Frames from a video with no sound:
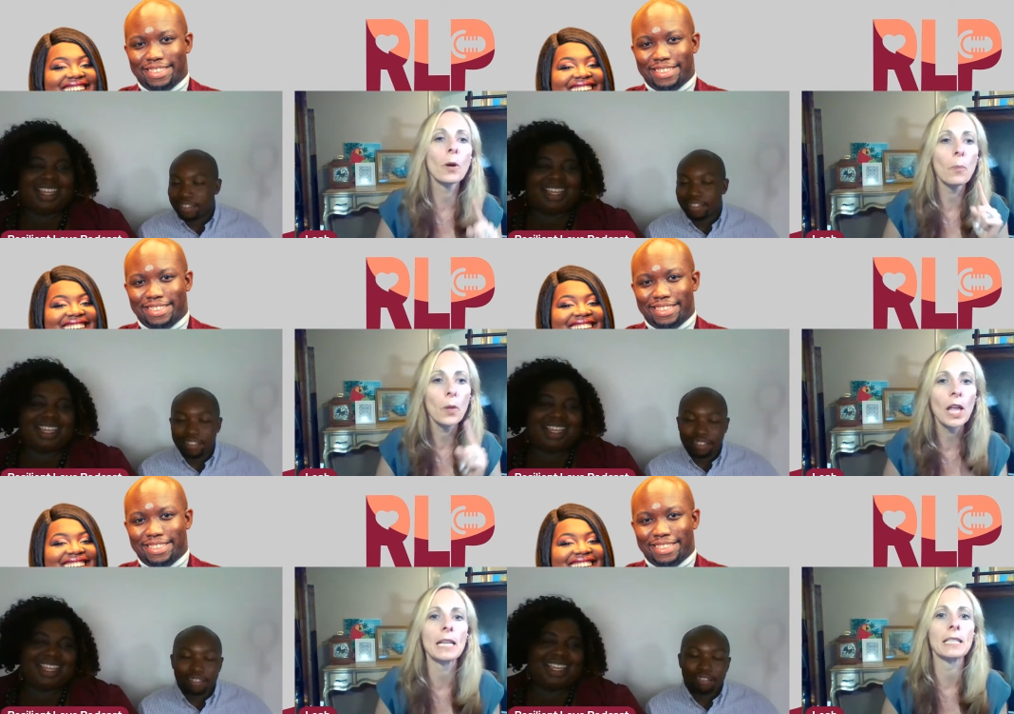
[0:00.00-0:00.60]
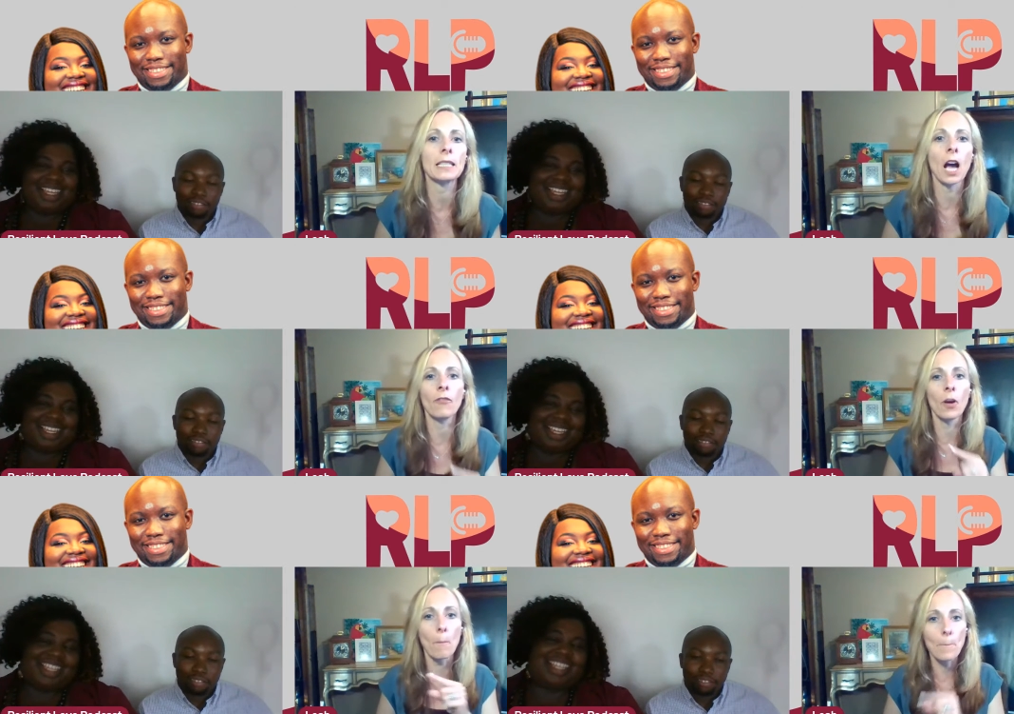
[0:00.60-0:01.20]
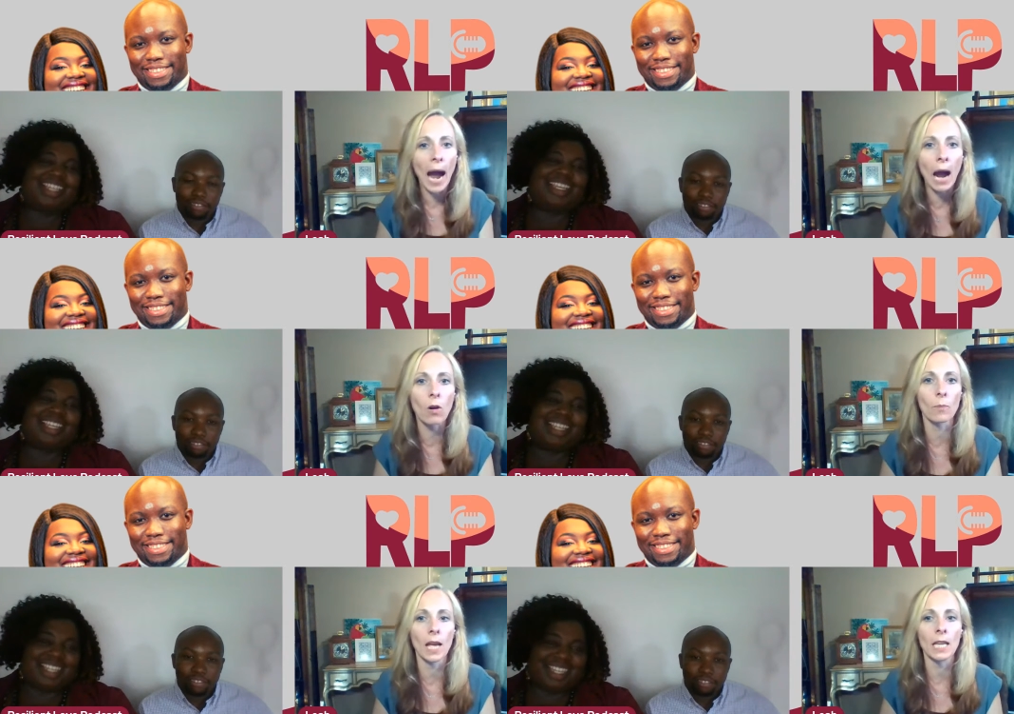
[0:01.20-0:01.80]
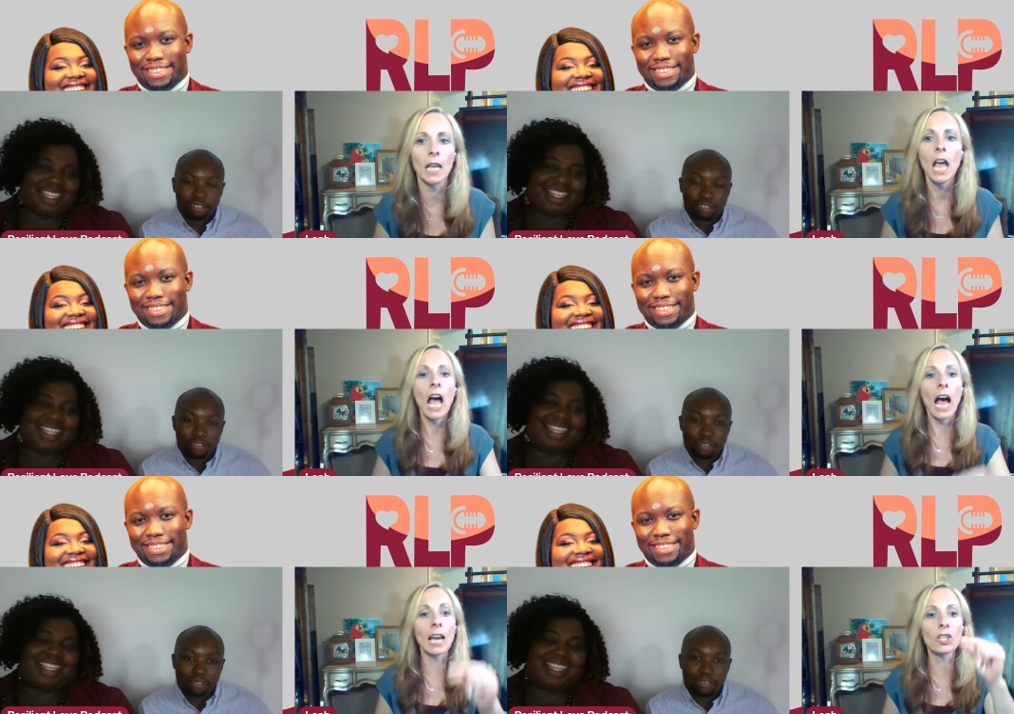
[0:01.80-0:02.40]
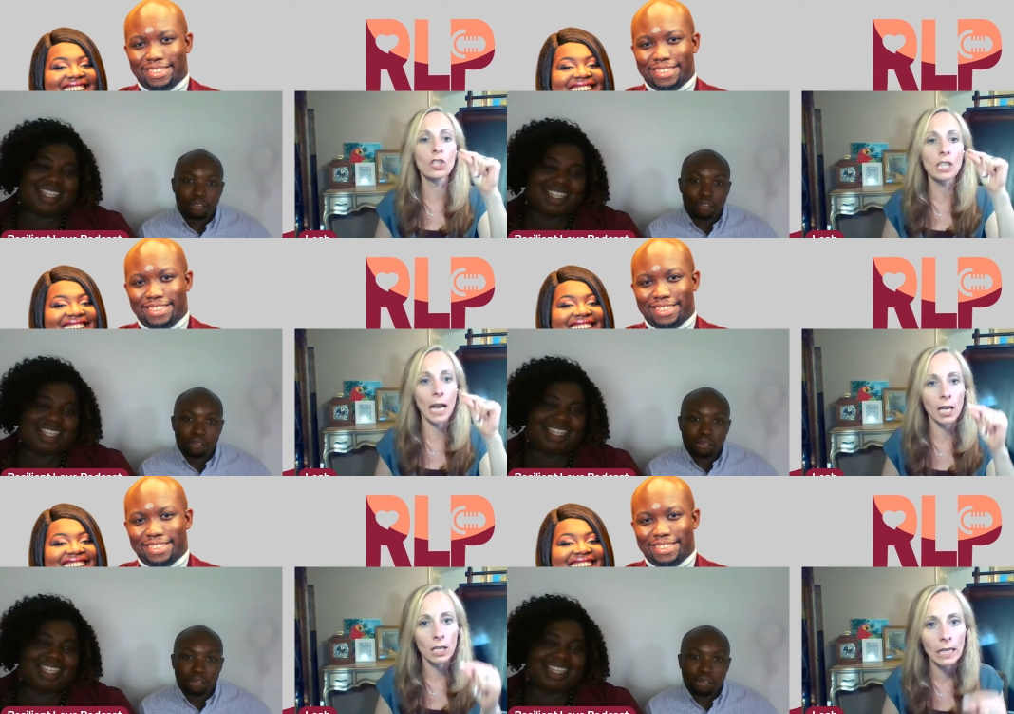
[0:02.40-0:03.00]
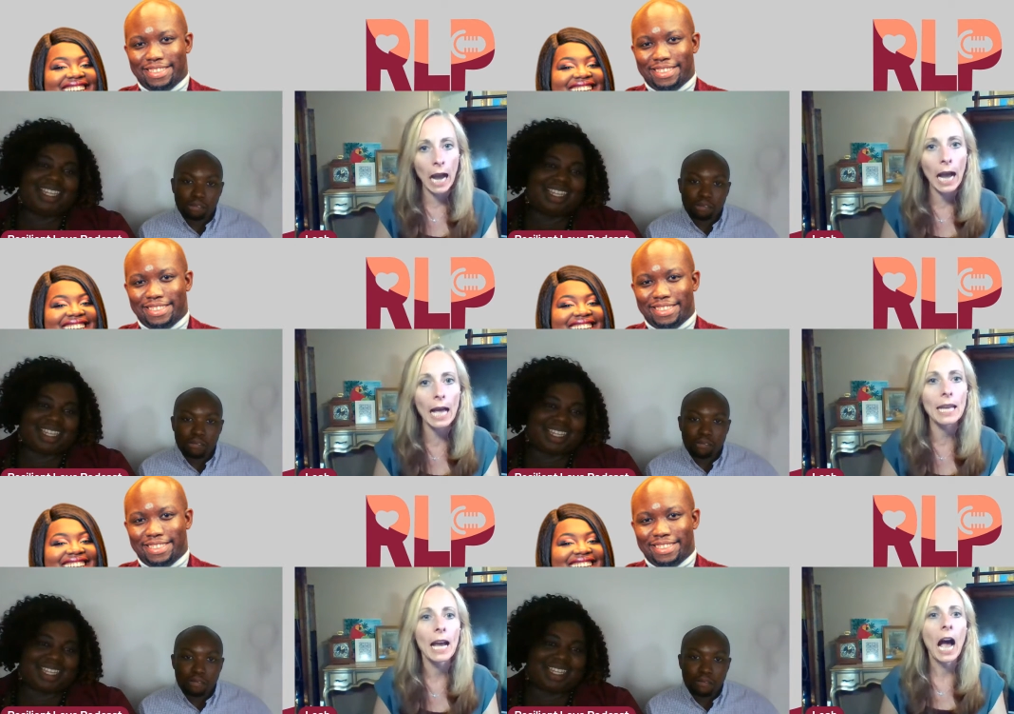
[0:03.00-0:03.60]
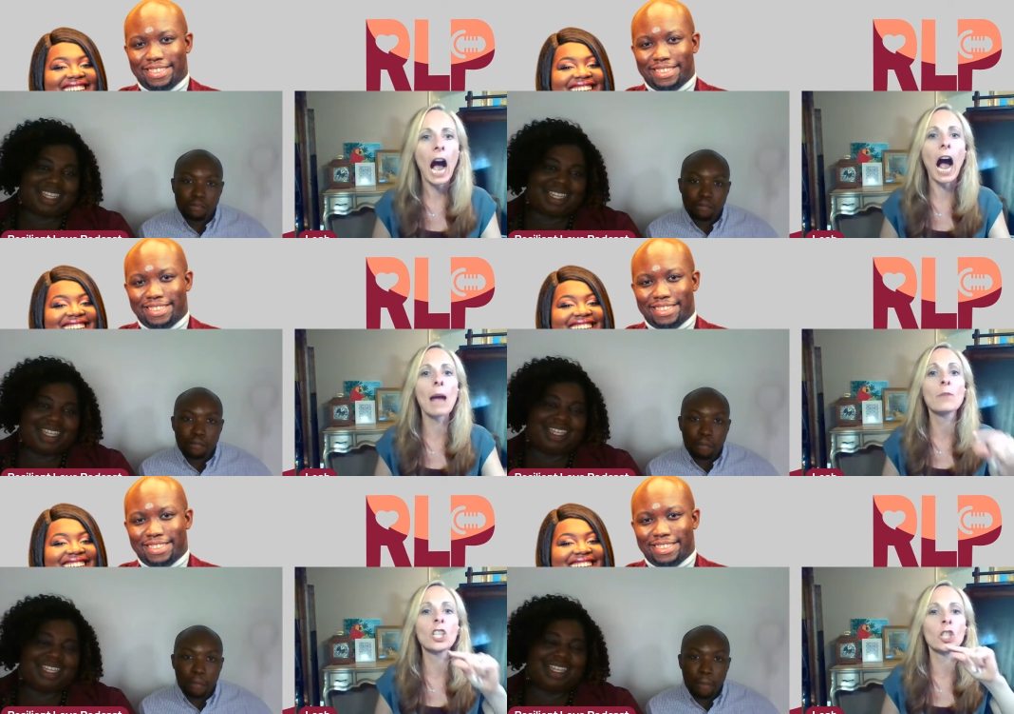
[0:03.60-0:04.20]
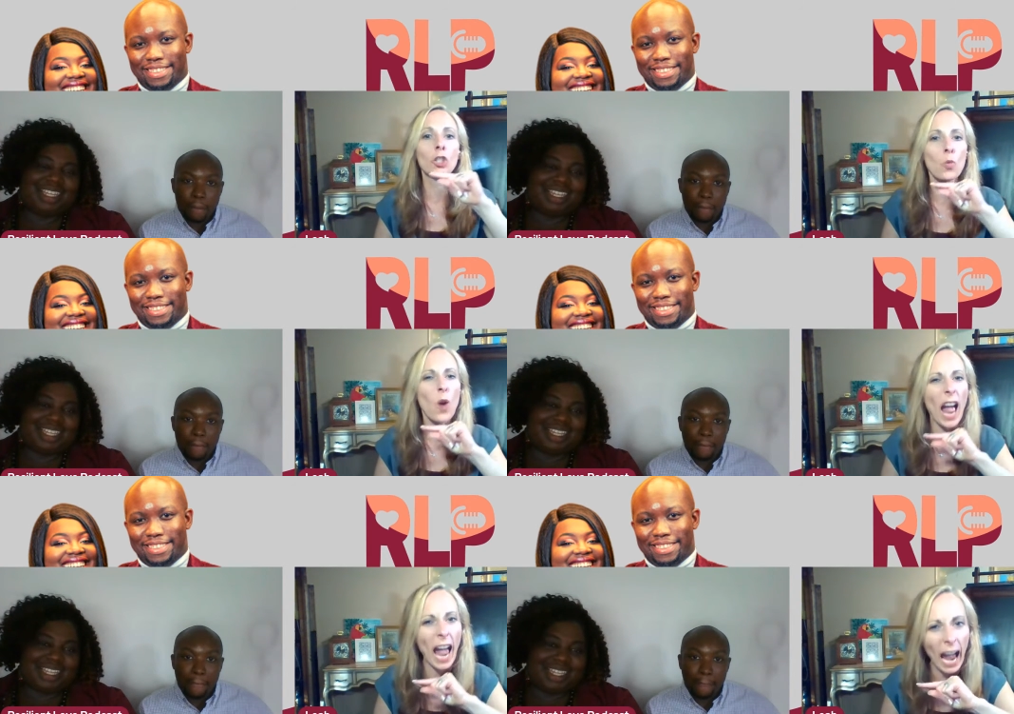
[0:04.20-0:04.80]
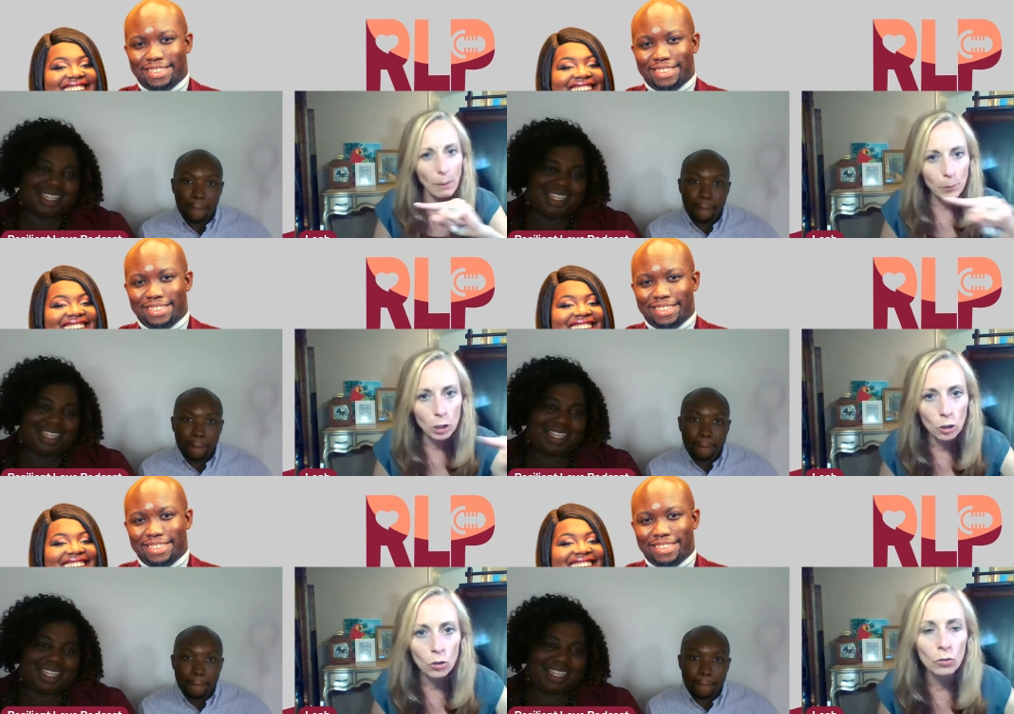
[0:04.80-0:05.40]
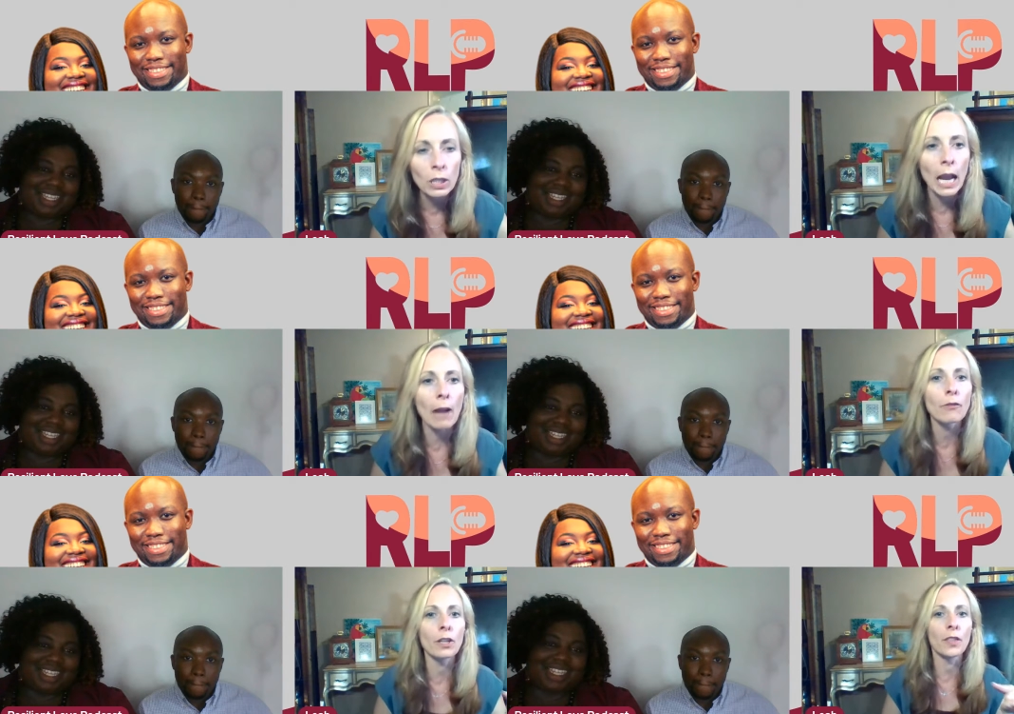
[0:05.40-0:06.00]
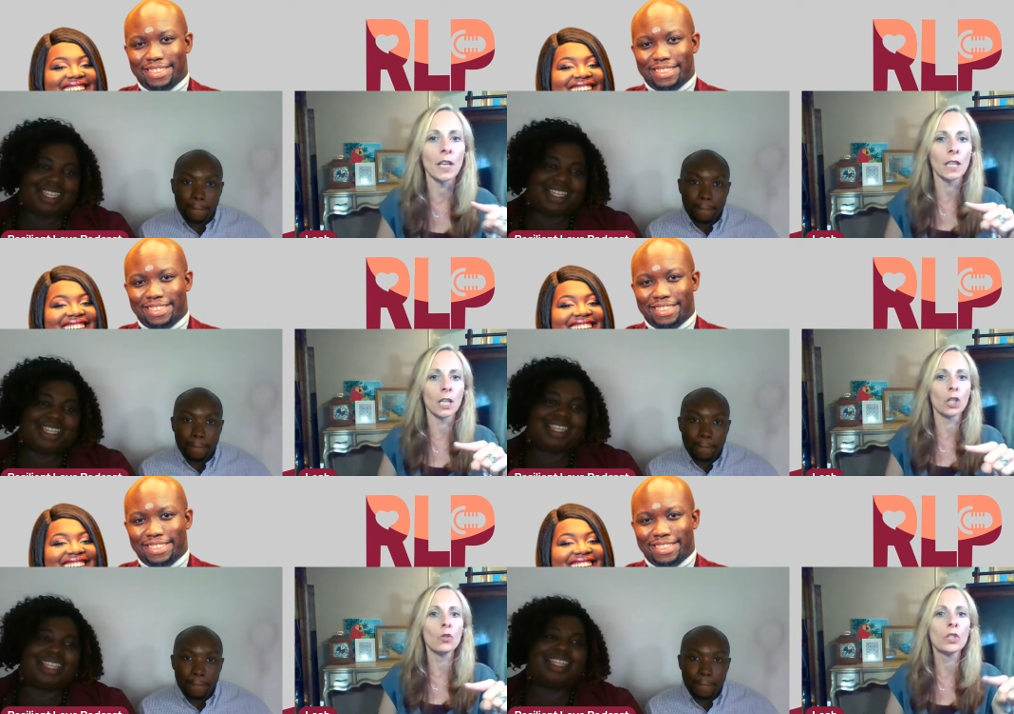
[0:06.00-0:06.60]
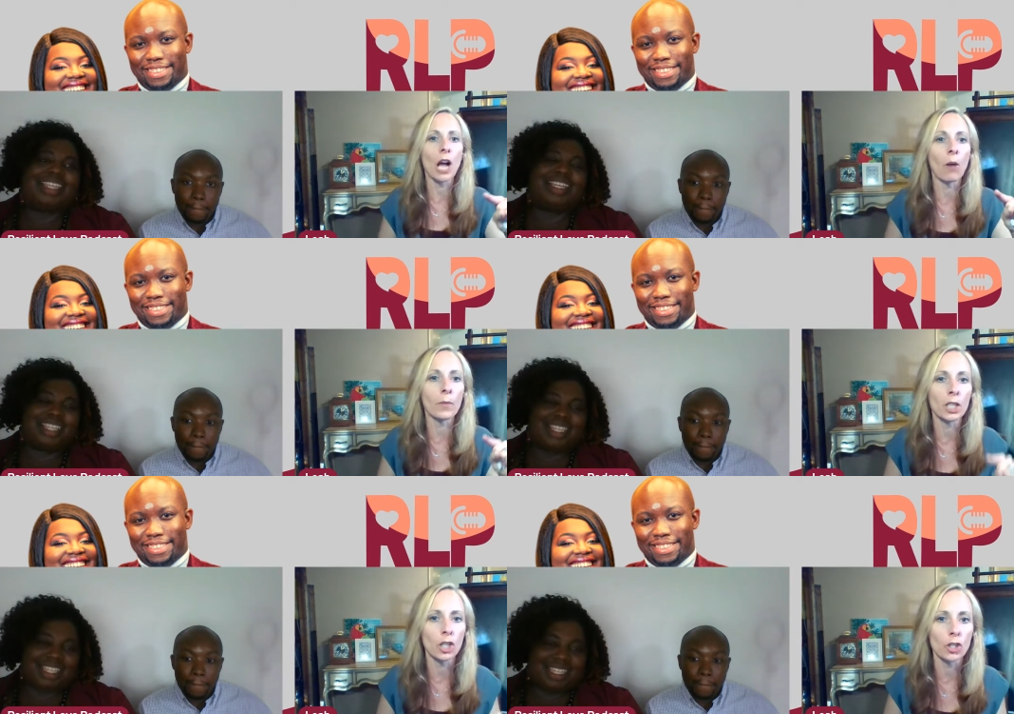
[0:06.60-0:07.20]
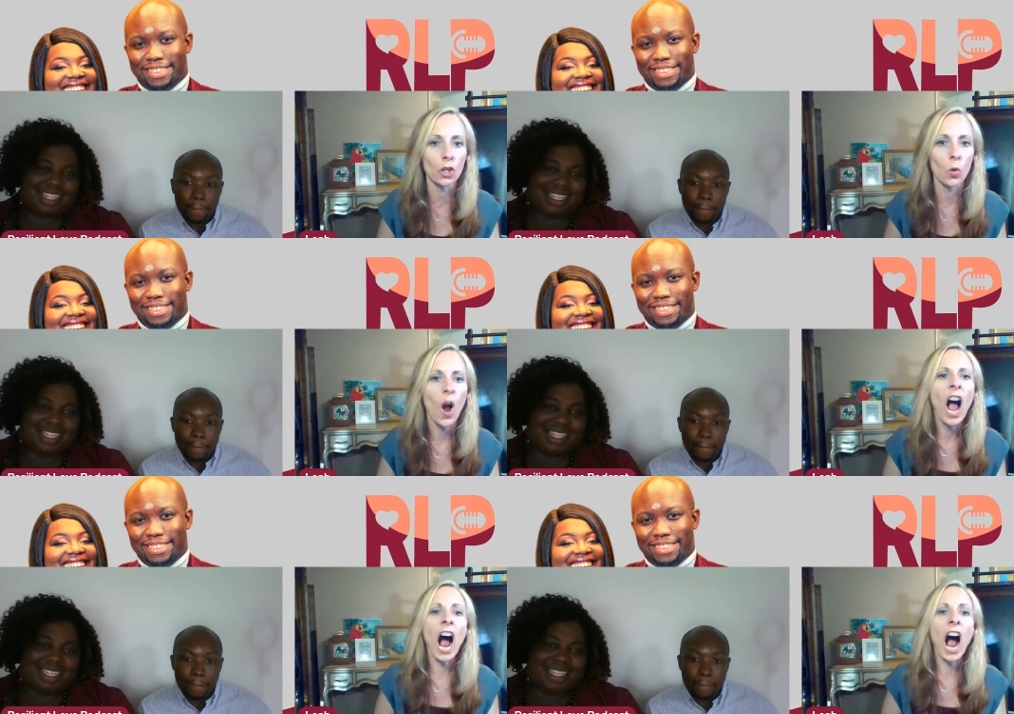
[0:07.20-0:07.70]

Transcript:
Speaker 1: from a place of empowerment and you say, God, I'm going to do absolutely everything that you tell me to do.